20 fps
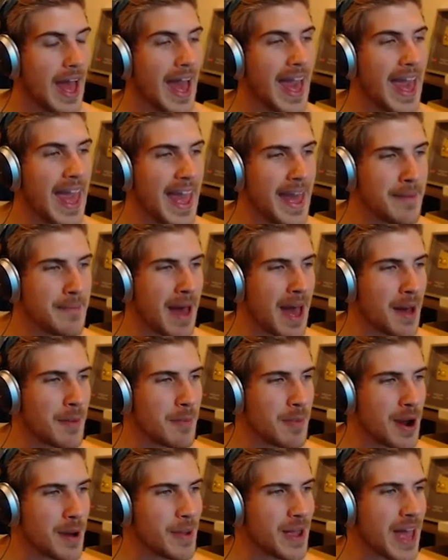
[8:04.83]
Hey, Mom,
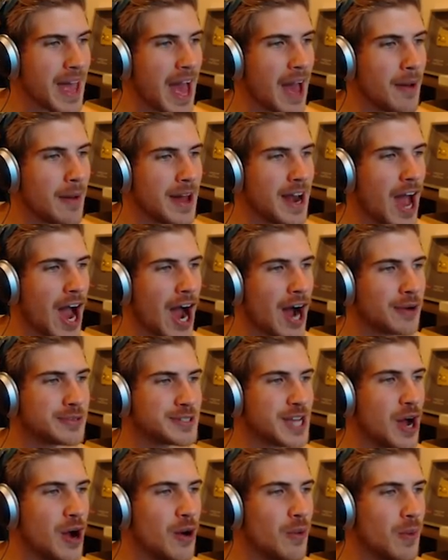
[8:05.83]
where are we going? Oh,
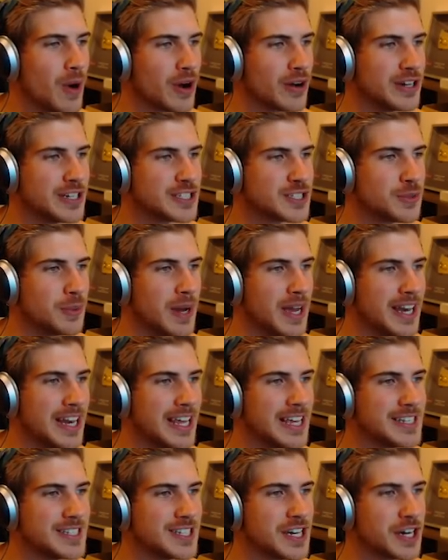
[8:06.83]
don't worry,
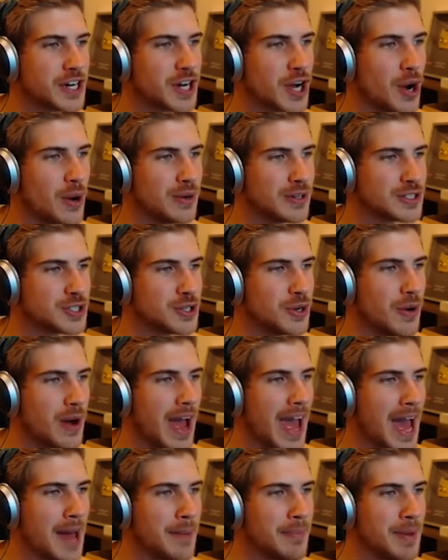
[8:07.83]
sweeties. You're going to a
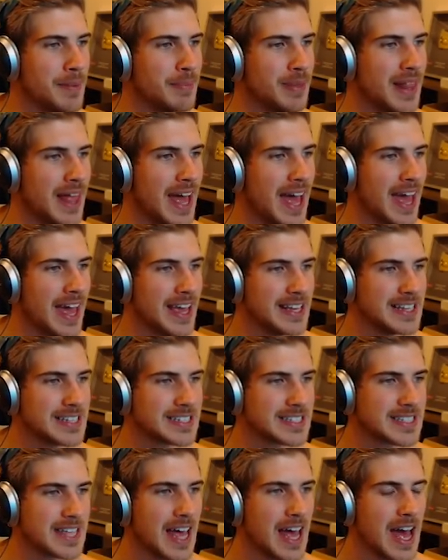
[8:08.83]
happy place.
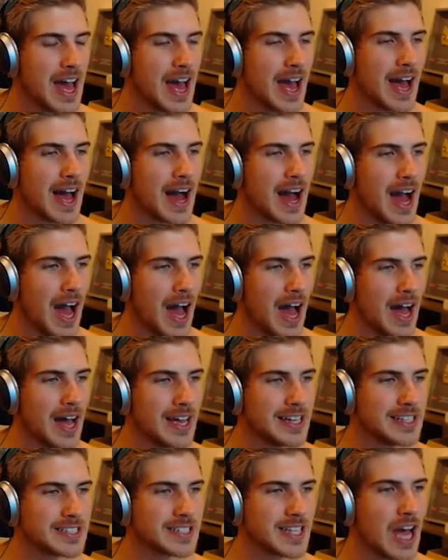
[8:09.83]
Uh,
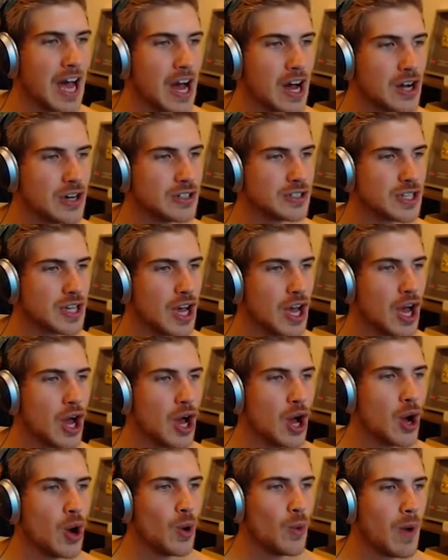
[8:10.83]
it's called
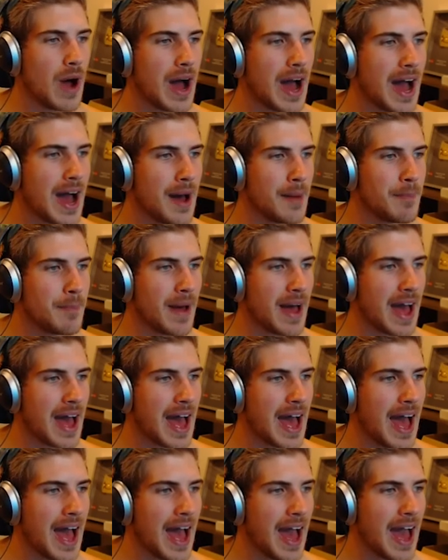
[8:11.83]
Wipe
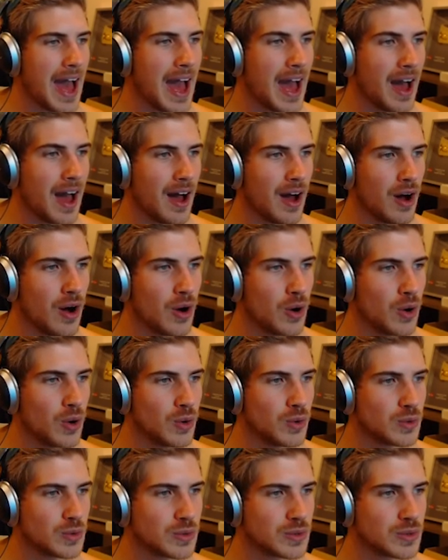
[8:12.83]
Out.